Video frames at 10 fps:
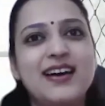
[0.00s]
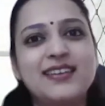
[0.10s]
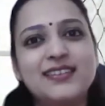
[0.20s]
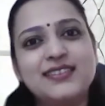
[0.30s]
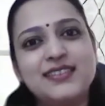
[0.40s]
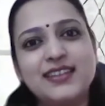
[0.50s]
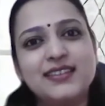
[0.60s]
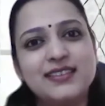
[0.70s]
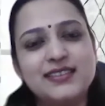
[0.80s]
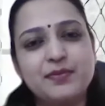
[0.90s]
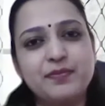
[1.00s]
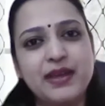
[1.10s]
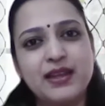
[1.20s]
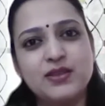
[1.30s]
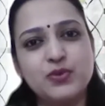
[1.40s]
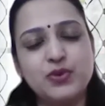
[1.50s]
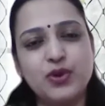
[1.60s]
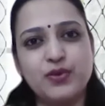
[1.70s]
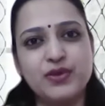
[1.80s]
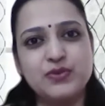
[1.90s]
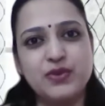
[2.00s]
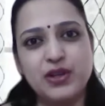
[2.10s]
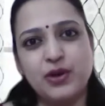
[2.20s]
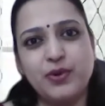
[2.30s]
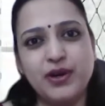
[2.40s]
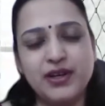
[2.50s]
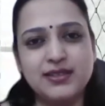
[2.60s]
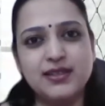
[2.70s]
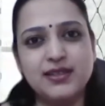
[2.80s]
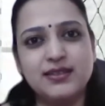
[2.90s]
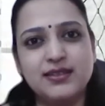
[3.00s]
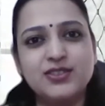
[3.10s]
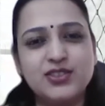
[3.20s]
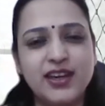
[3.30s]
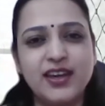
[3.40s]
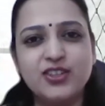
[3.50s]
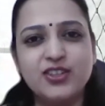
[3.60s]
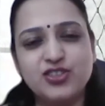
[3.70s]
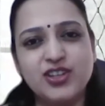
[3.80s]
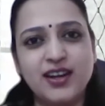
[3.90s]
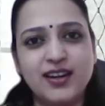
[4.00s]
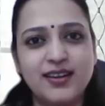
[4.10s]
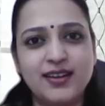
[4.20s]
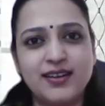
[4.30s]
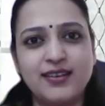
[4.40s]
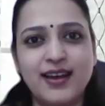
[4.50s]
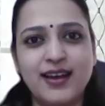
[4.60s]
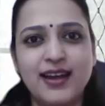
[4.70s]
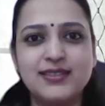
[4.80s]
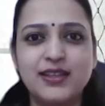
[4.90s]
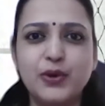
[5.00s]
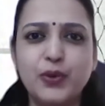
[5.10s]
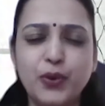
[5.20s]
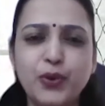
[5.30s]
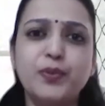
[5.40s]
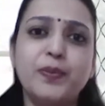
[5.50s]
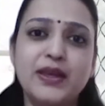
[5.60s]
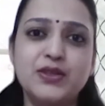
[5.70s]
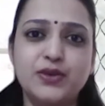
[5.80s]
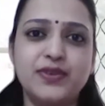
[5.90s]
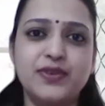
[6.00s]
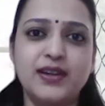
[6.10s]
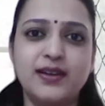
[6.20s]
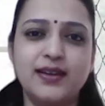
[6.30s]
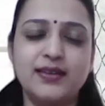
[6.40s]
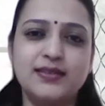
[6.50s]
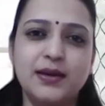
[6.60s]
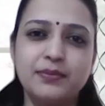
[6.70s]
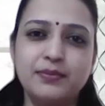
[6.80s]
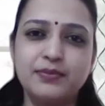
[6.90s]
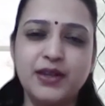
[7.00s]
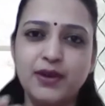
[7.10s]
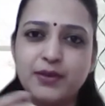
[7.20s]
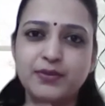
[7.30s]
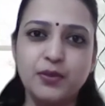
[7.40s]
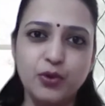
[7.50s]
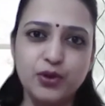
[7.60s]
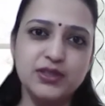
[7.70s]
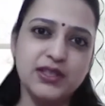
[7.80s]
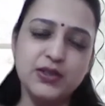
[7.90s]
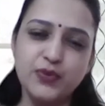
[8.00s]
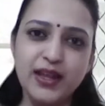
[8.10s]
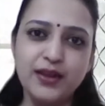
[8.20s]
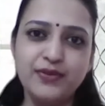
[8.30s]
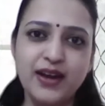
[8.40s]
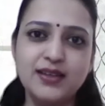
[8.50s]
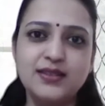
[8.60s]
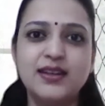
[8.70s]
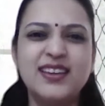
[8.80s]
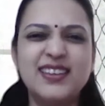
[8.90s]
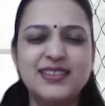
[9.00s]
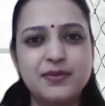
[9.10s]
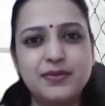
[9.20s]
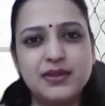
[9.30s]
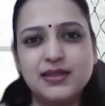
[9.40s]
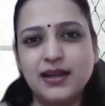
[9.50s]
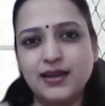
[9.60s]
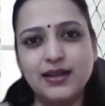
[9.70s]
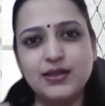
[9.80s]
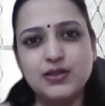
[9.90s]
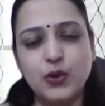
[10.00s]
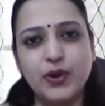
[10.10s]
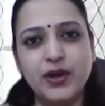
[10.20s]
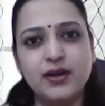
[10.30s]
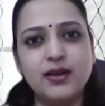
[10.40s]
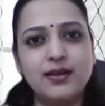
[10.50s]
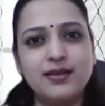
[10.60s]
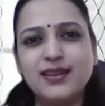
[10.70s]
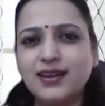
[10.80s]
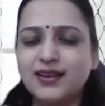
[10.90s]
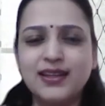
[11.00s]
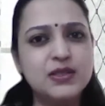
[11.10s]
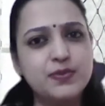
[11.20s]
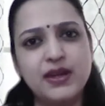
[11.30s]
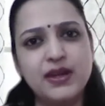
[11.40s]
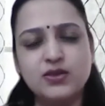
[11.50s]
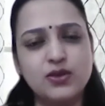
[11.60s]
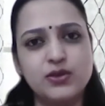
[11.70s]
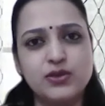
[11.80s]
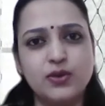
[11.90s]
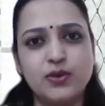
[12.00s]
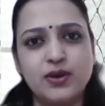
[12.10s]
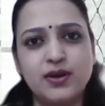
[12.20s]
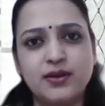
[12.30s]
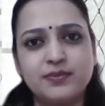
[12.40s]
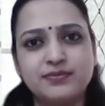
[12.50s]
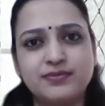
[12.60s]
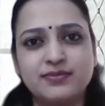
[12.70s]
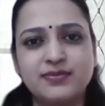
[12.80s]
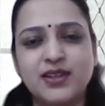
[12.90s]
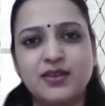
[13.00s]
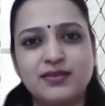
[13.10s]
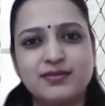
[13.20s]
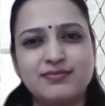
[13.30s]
another thing that some parents would always worry about is that uh, each child uh, has their own pace of learning. Some develop their motor skills very fast, some are slightly slower. The learning speed is also, uh, you know,